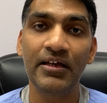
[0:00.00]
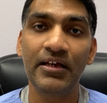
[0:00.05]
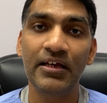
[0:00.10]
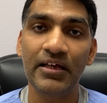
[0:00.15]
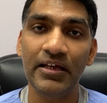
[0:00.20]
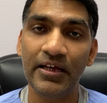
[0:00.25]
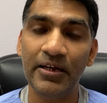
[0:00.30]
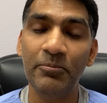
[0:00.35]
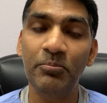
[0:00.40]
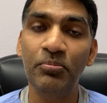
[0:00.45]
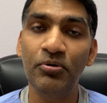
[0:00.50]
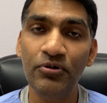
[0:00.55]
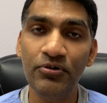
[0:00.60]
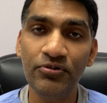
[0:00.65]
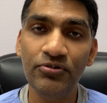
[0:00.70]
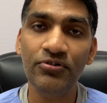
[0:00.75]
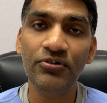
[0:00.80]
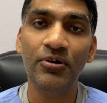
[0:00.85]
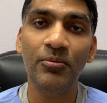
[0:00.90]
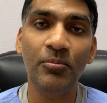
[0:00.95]
It
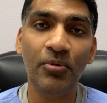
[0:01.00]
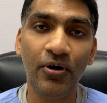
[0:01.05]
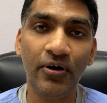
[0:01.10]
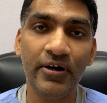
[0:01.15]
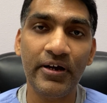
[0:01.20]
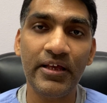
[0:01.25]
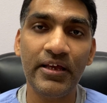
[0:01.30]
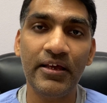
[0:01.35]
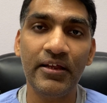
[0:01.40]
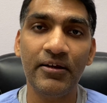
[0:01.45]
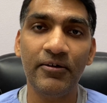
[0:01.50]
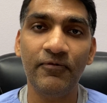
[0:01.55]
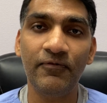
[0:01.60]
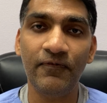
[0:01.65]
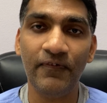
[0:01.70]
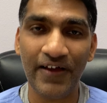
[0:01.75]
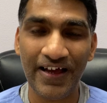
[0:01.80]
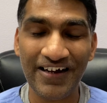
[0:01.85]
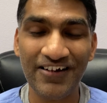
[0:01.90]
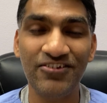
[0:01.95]
puts your body in a
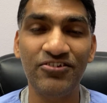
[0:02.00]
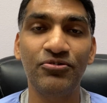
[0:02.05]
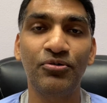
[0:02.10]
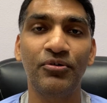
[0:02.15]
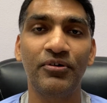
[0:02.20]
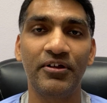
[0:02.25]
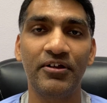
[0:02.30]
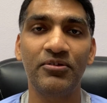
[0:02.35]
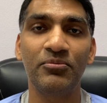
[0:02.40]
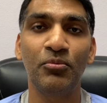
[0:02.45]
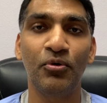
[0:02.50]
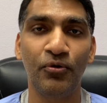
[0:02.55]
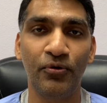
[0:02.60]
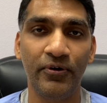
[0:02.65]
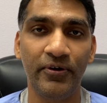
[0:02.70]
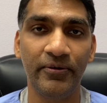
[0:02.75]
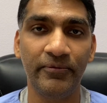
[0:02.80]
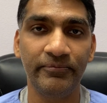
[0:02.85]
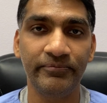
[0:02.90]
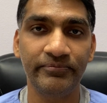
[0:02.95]
fat storage
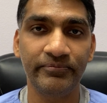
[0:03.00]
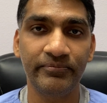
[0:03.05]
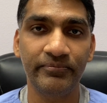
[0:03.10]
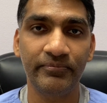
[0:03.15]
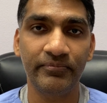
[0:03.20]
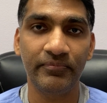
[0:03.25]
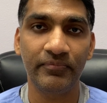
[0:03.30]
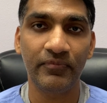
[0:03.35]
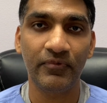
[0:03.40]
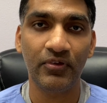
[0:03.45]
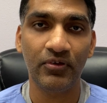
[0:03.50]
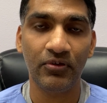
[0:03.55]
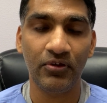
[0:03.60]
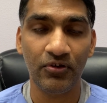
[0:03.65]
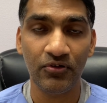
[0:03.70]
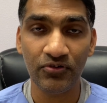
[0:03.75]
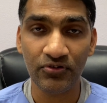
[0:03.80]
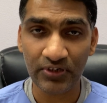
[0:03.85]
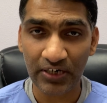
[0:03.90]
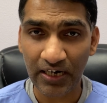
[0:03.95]
mode. So
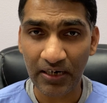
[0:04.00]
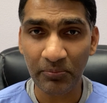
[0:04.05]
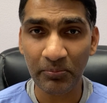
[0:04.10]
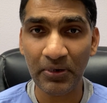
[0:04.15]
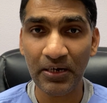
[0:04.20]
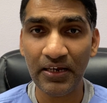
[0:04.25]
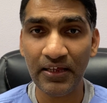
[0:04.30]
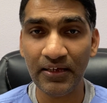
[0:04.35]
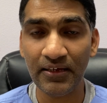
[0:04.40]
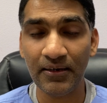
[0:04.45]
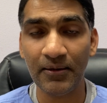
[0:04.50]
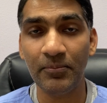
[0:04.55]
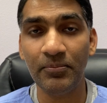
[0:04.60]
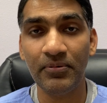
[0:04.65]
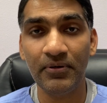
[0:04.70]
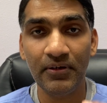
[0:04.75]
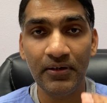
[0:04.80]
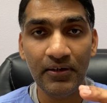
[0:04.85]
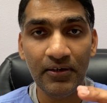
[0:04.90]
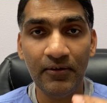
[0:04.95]
you start building up
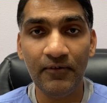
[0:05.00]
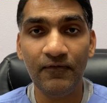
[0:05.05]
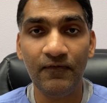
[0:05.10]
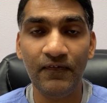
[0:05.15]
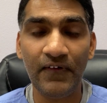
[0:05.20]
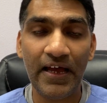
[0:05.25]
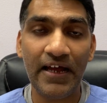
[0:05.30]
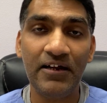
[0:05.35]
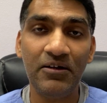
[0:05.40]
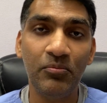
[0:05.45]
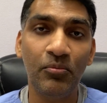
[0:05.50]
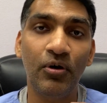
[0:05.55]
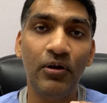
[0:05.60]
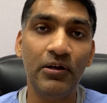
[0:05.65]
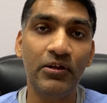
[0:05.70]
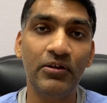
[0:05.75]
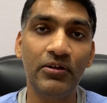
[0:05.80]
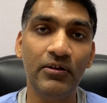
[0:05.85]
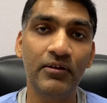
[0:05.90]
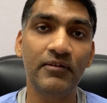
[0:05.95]
fat
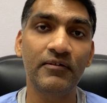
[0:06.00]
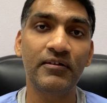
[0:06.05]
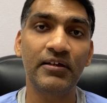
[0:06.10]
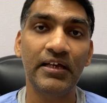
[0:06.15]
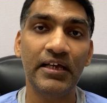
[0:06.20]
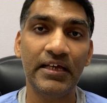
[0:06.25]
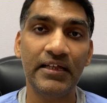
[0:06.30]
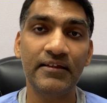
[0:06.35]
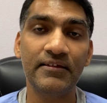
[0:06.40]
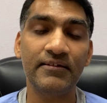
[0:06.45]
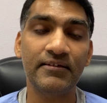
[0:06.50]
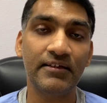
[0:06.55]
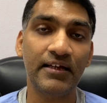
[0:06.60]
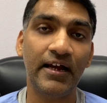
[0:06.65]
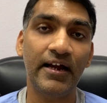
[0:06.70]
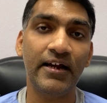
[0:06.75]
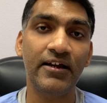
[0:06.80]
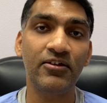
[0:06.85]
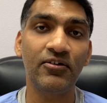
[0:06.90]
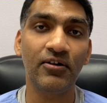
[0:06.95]
molecules
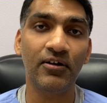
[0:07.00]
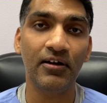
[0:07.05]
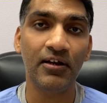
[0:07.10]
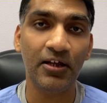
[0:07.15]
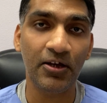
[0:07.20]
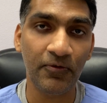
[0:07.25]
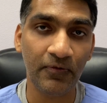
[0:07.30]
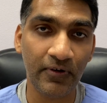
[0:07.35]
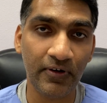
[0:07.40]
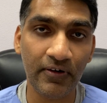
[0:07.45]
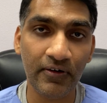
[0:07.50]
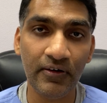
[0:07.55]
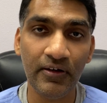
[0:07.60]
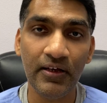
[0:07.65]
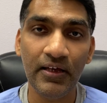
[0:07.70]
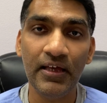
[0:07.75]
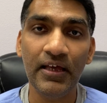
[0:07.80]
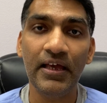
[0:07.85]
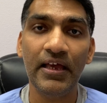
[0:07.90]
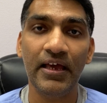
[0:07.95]
inside your liver
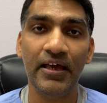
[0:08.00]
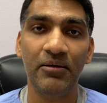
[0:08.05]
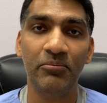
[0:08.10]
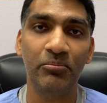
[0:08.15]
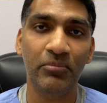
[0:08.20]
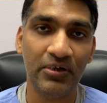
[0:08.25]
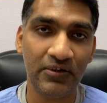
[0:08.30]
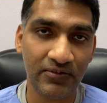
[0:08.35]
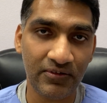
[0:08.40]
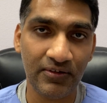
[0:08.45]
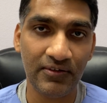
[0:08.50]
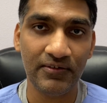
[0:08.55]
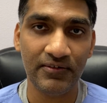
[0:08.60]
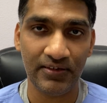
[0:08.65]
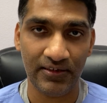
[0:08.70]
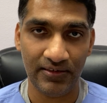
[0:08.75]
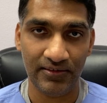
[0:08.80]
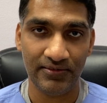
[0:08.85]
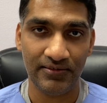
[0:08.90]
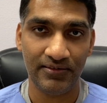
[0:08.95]
and muscle
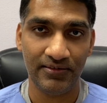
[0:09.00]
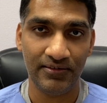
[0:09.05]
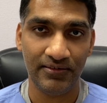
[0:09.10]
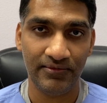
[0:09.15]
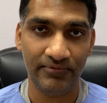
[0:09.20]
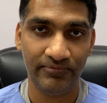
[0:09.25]
cells.